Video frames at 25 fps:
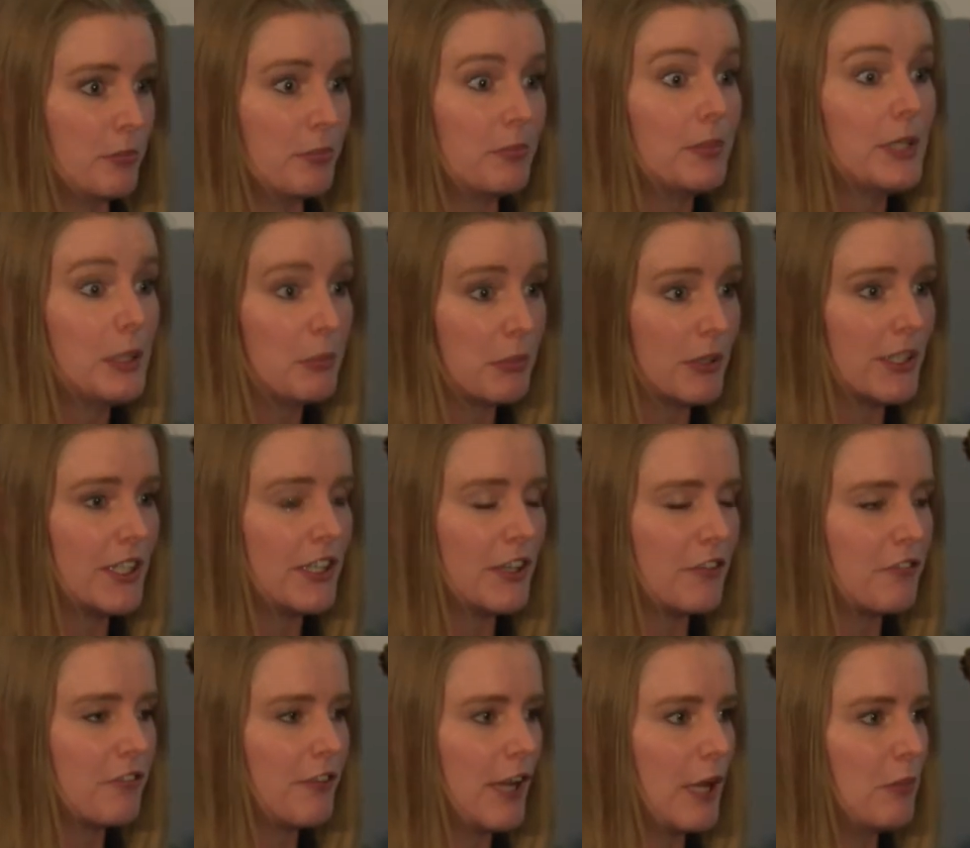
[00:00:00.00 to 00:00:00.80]
people in
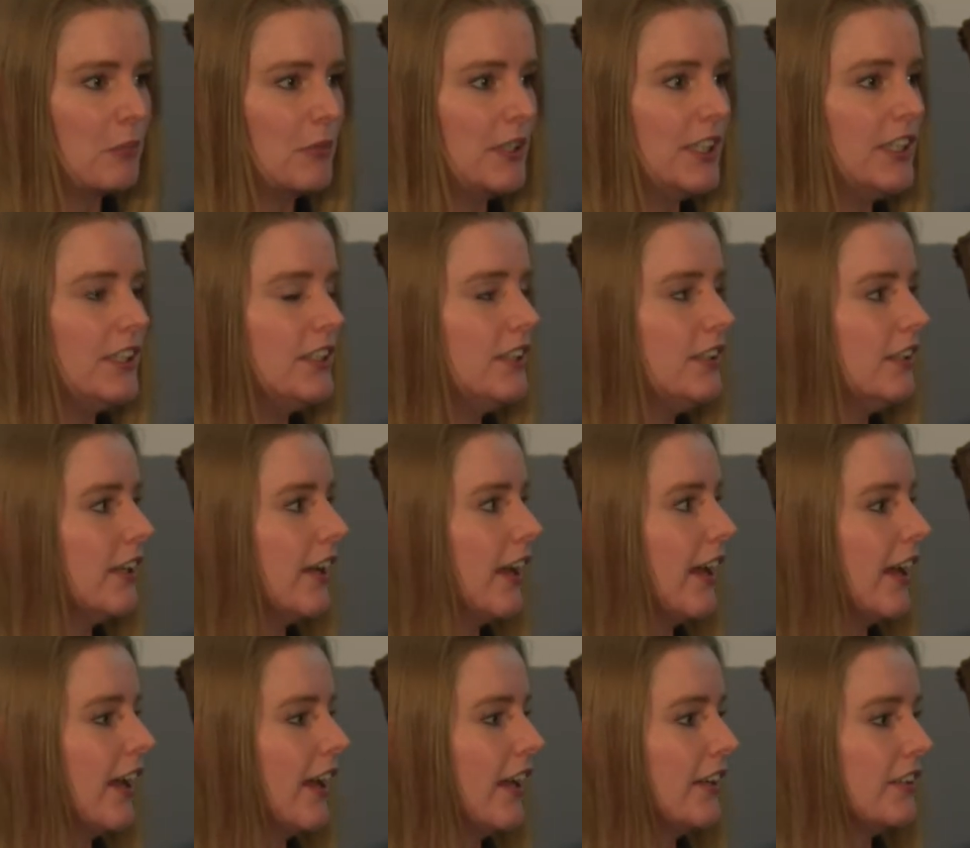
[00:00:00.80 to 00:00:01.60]
the family
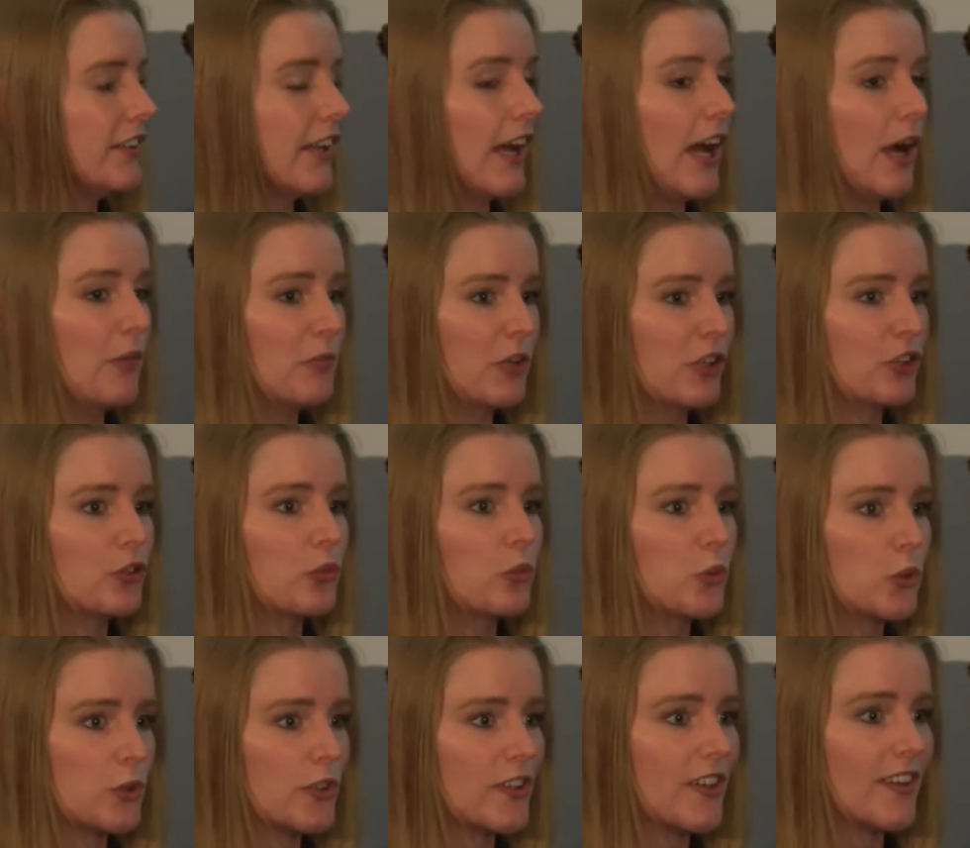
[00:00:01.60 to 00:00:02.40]
and how much
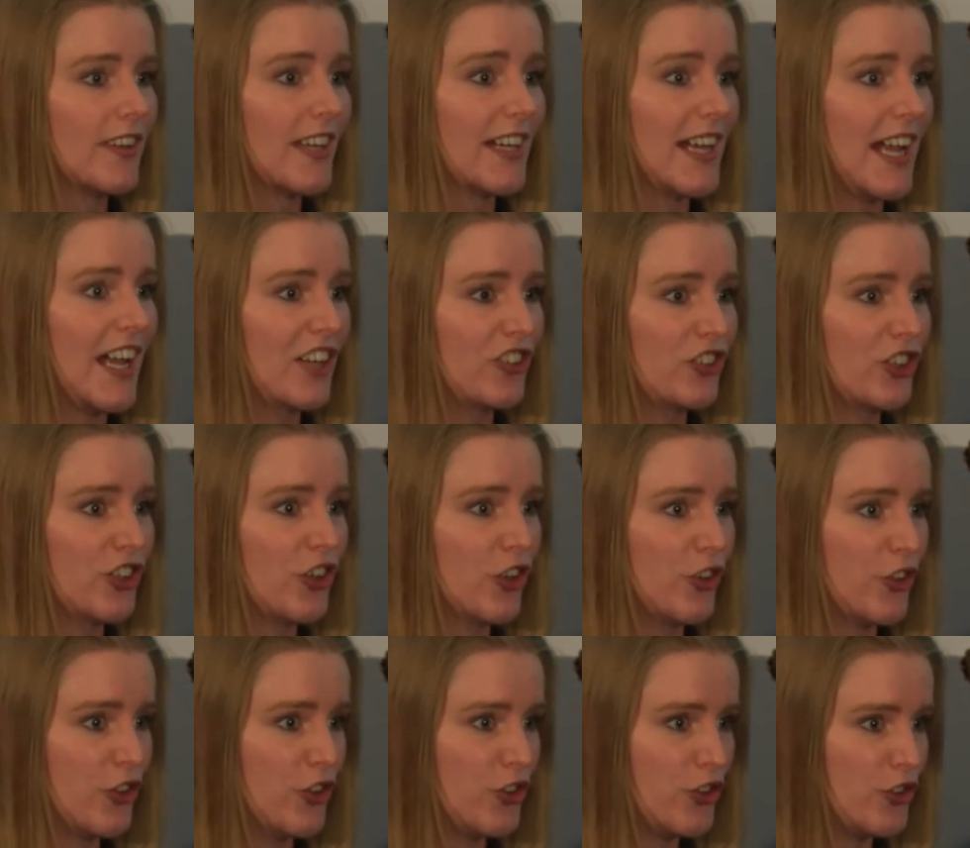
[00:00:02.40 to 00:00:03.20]
water that actually
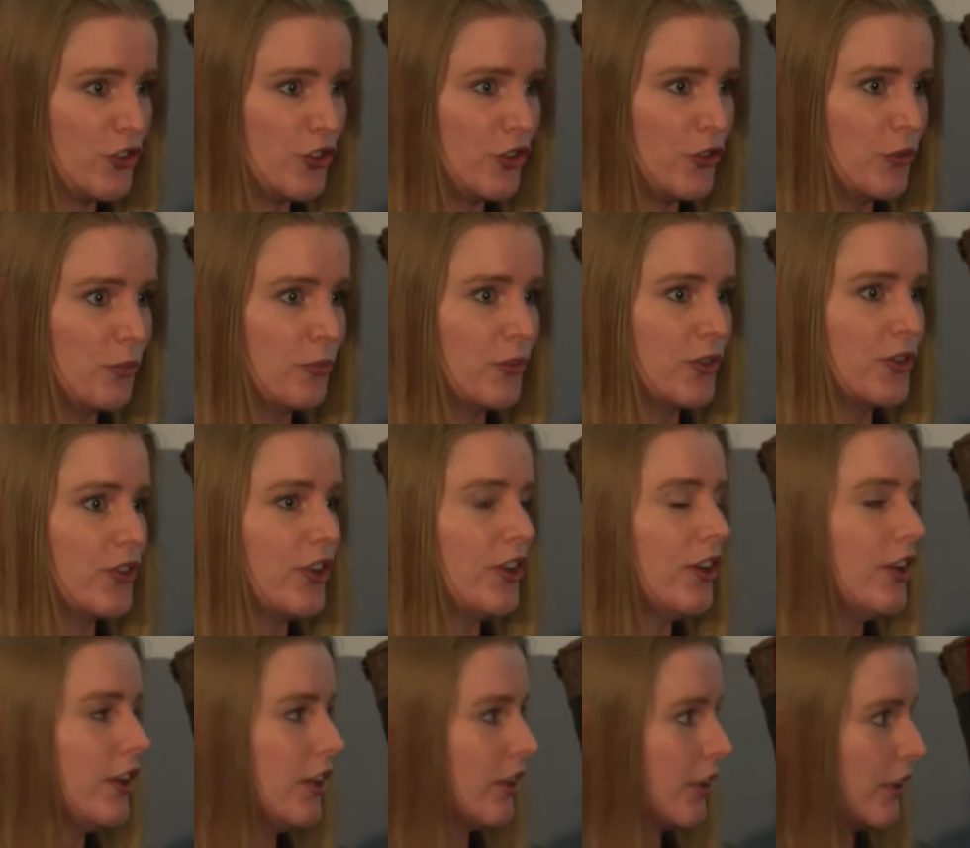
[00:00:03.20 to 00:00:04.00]
consumes
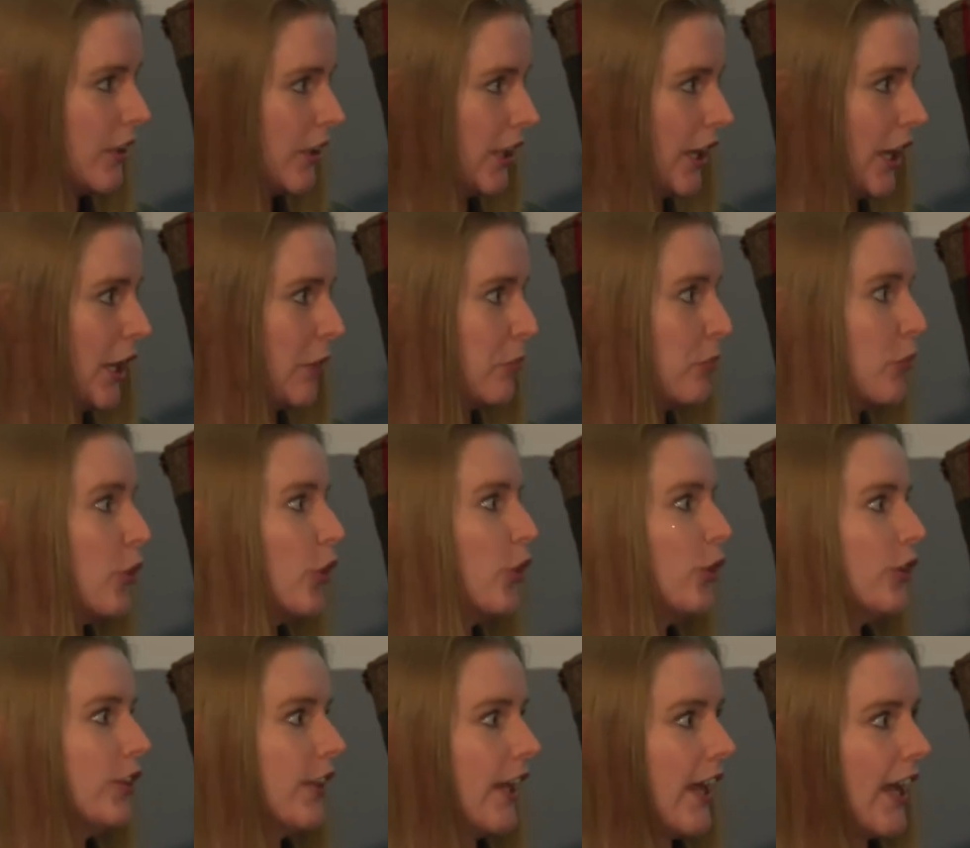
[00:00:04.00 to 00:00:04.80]

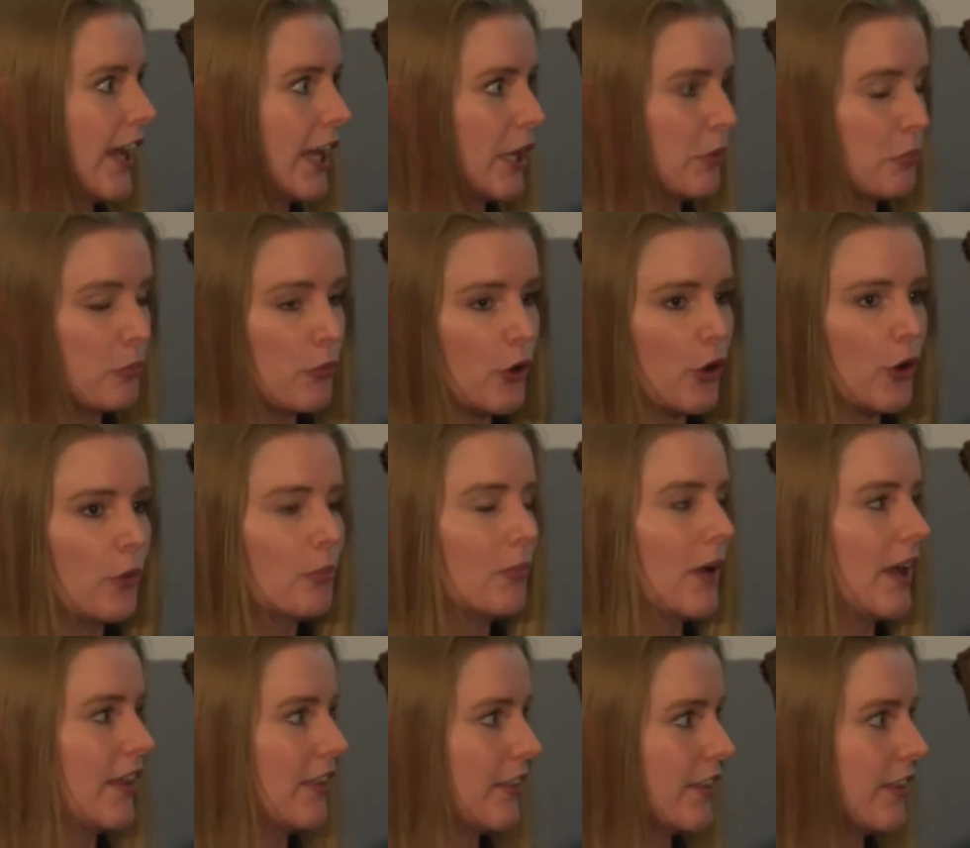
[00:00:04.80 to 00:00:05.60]
per day, per
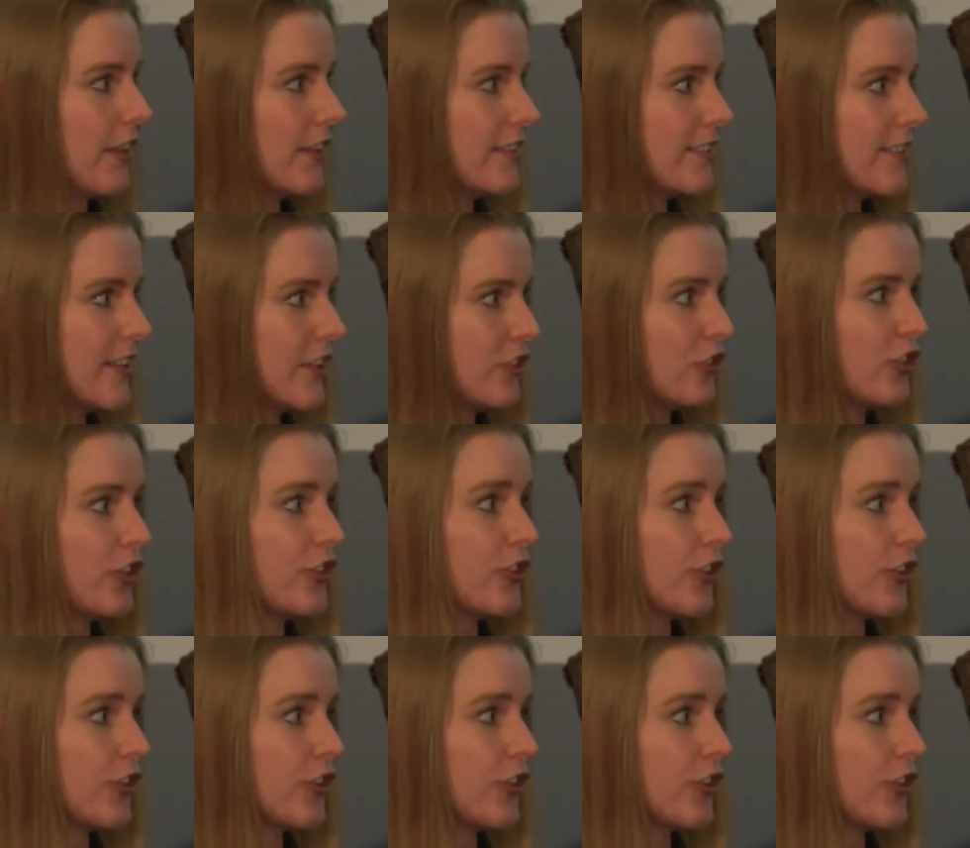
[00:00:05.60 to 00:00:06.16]
month, etc.